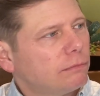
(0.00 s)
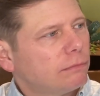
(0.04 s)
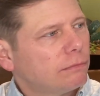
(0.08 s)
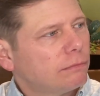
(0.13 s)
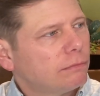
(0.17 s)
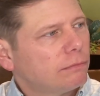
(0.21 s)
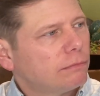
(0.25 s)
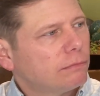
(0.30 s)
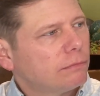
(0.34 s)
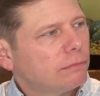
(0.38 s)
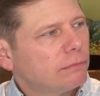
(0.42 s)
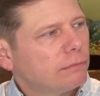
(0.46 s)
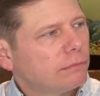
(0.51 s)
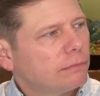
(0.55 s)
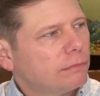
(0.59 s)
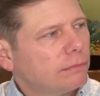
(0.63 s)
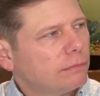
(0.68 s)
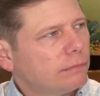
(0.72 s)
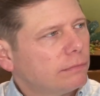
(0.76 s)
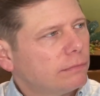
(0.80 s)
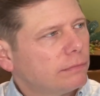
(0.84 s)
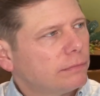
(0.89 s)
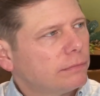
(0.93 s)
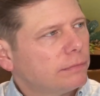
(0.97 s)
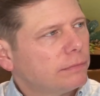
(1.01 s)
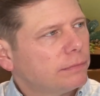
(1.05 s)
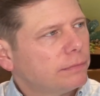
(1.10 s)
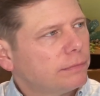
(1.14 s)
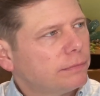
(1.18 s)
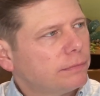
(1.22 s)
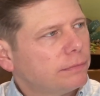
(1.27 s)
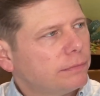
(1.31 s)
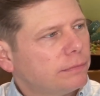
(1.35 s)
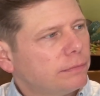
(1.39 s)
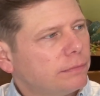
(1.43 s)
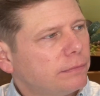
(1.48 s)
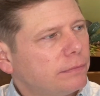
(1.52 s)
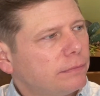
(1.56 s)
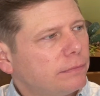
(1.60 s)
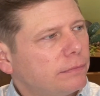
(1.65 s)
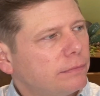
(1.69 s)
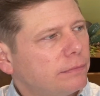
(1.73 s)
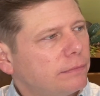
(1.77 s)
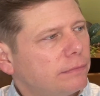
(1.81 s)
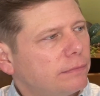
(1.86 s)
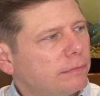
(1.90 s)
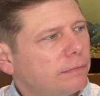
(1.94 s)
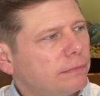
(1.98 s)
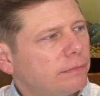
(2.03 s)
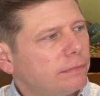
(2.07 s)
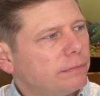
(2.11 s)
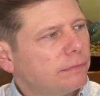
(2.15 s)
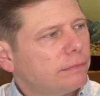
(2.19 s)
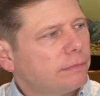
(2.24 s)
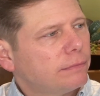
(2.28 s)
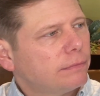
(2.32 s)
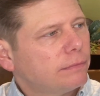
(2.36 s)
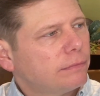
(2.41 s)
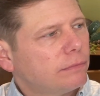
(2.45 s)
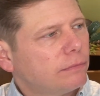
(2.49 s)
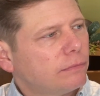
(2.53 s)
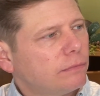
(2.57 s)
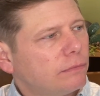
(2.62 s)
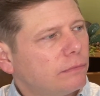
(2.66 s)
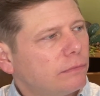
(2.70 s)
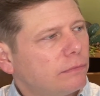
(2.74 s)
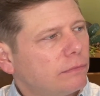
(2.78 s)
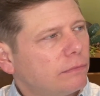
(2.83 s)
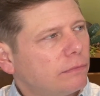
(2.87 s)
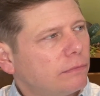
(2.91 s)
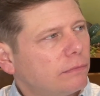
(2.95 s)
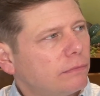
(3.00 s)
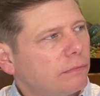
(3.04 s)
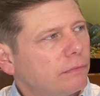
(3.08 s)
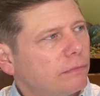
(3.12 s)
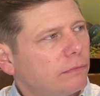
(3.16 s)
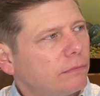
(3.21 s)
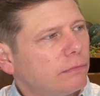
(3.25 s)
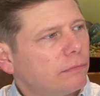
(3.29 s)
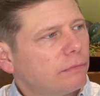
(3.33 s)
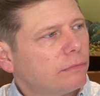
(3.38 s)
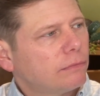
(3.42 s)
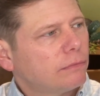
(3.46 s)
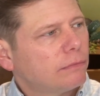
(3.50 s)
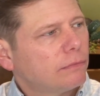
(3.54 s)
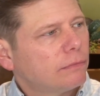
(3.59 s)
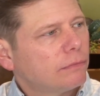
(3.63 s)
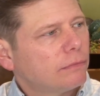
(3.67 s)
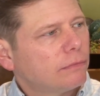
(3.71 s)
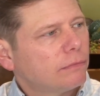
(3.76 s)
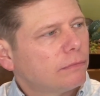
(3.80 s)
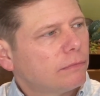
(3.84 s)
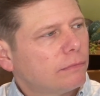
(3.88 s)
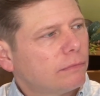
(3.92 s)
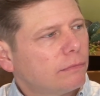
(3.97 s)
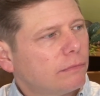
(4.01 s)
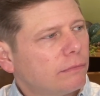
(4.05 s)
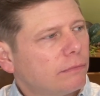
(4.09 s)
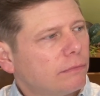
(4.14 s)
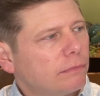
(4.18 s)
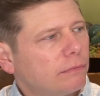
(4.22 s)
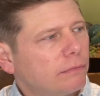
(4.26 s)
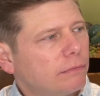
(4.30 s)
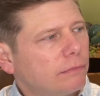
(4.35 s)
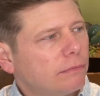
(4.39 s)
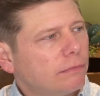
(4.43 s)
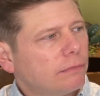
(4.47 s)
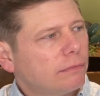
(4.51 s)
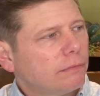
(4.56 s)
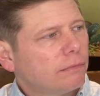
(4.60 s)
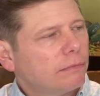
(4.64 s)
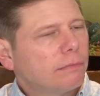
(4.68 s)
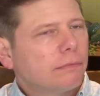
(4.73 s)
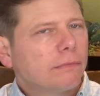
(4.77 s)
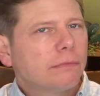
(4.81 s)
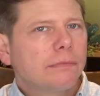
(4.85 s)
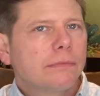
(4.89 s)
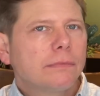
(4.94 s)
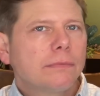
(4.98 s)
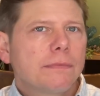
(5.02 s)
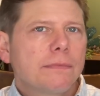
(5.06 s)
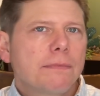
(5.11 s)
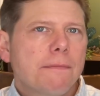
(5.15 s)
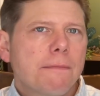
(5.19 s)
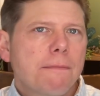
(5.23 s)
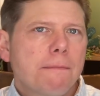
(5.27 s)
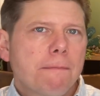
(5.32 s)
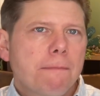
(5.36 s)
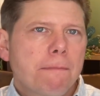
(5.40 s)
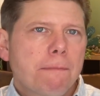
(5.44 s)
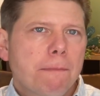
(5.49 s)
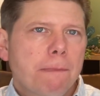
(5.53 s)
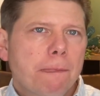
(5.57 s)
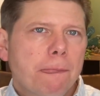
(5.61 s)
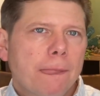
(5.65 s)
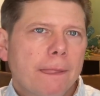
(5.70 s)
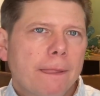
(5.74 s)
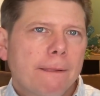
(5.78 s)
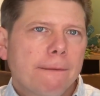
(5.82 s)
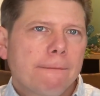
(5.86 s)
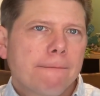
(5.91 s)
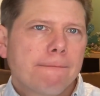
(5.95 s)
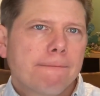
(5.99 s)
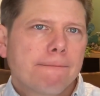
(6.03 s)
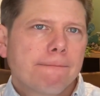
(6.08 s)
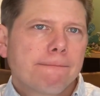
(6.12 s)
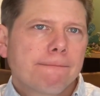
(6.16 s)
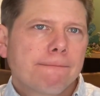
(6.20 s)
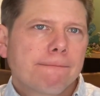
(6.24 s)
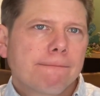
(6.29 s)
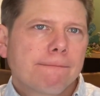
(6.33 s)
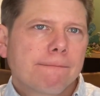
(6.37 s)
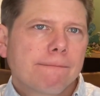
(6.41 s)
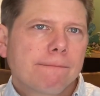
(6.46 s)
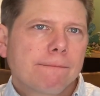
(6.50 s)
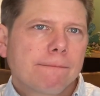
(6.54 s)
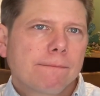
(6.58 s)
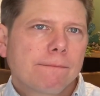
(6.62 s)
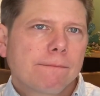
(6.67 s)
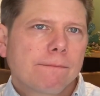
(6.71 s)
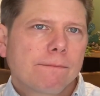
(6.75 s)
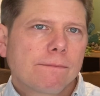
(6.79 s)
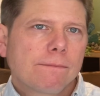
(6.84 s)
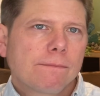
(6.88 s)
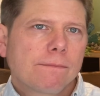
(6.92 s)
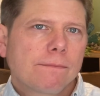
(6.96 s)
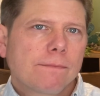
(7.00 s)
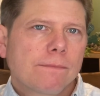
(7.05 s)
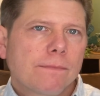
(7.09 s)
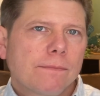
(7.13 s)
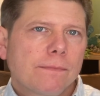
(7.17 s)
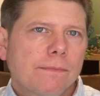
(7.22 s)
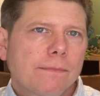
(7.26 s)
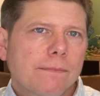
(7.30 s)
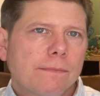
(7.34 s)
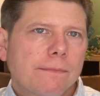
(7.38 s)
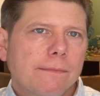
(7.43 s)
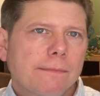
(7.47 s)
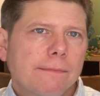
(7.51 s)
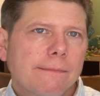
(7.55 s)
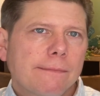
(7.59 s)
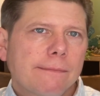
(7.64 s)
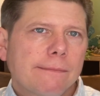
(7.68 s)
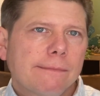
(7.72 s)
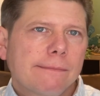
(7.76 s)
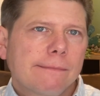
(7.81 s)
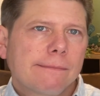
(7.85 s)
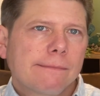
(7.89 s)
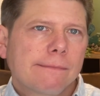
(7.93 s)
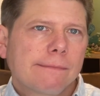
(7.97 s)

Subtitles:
The person shown says nothing.